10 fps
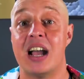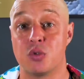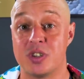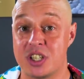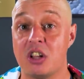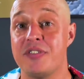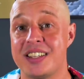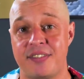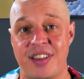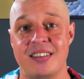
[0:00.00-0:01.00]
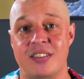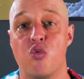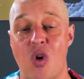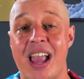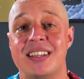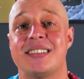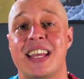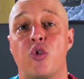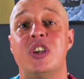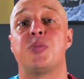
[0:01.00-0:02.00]
As a result of this event, riots
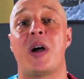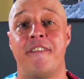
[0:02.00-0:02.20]
increased by